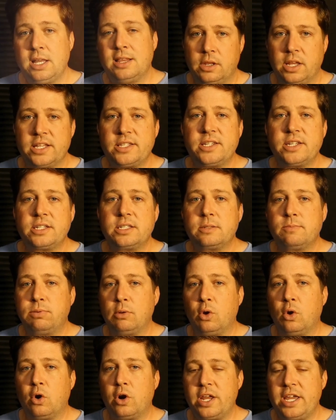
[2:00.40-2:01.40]
Let's
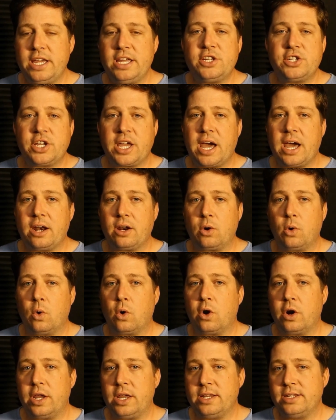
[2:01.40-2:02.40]
explore each
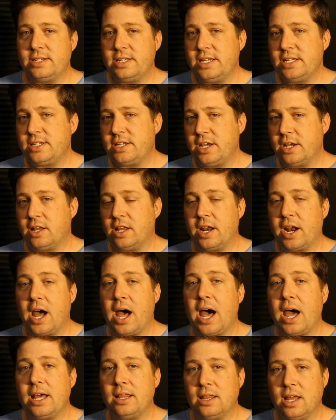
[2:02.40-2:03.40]
category in detail at
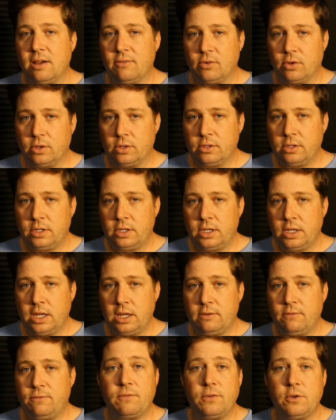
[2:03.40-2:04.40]
a high level.
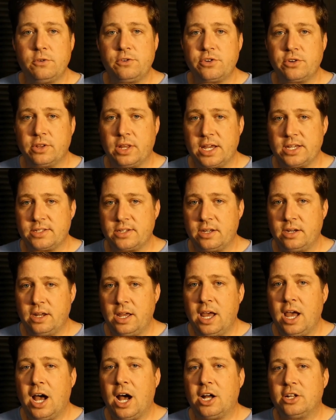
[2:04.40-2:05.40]
In a future lesson,
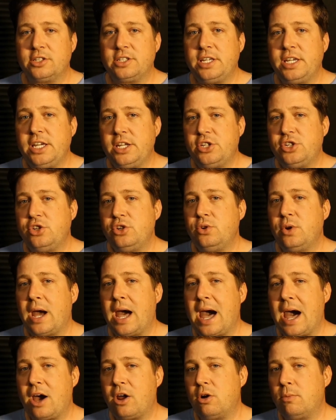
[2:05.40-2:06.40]
I'll teach you
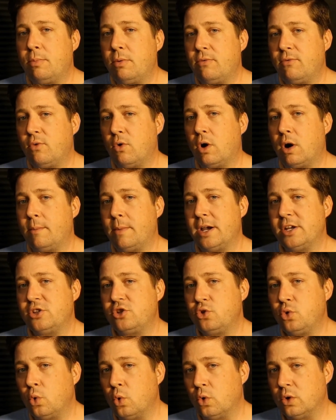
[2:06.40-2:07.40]
how to perform a
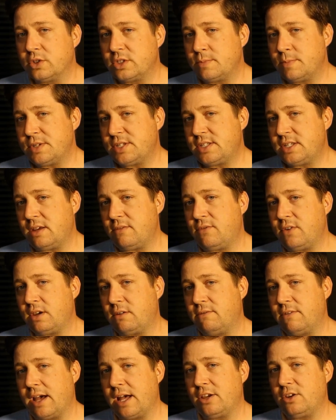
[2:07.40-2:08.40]

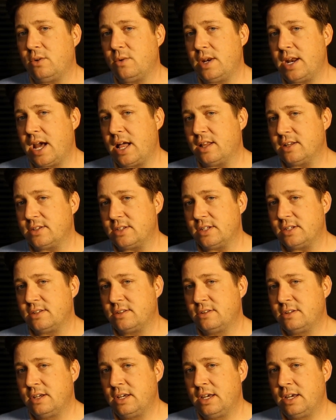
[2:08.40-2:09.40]
tool-specific value
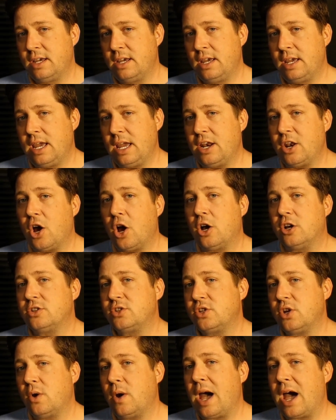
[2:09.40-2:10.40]
analysis and
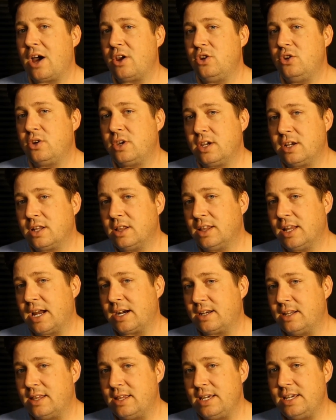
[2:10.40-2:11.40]
also how you can
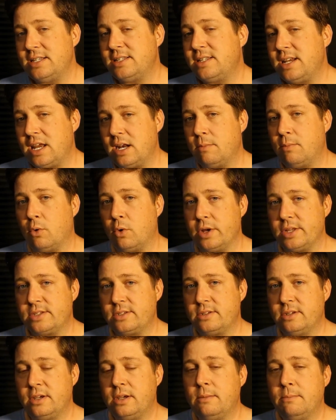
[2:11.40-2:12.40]
collect these data
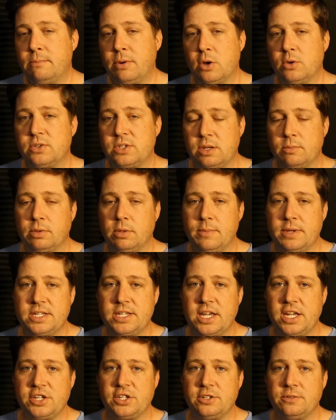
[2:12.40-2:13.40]
points
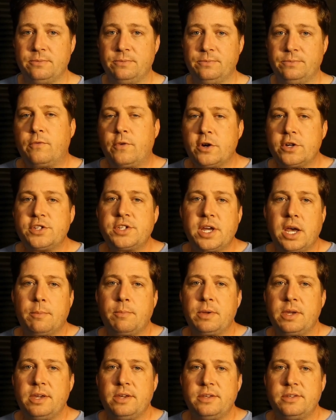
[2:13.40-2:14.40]
post-implementation. First
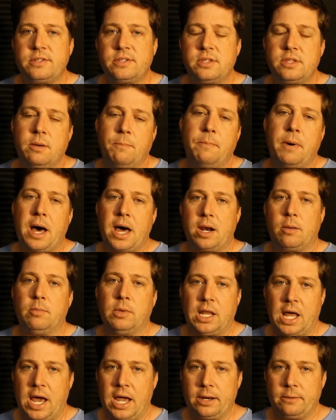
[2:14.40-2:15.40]
up is the
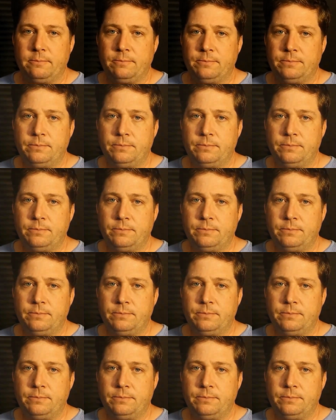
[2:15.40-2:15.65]
bottom line.